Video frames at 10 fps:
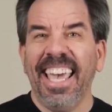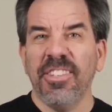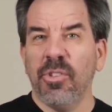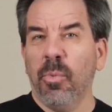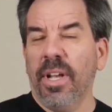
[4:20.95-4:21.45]

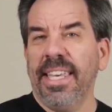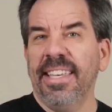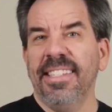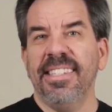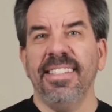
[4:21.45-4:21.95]
as to what
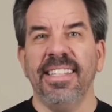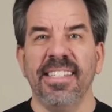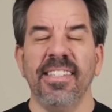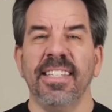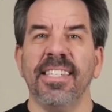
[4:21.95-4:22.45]
is and
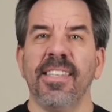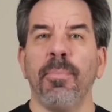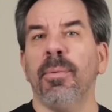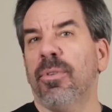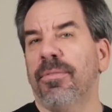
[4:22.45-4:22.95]
isn't
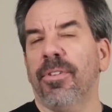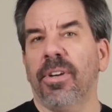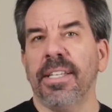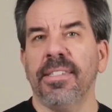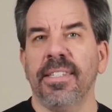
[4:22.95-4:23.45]
acceptable
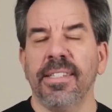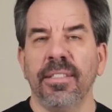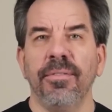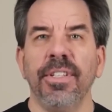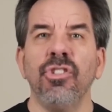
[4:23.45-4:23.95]
for us as
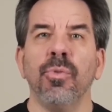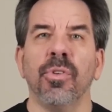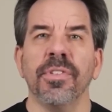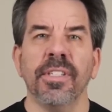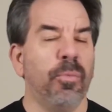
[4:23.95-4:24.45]
individuals.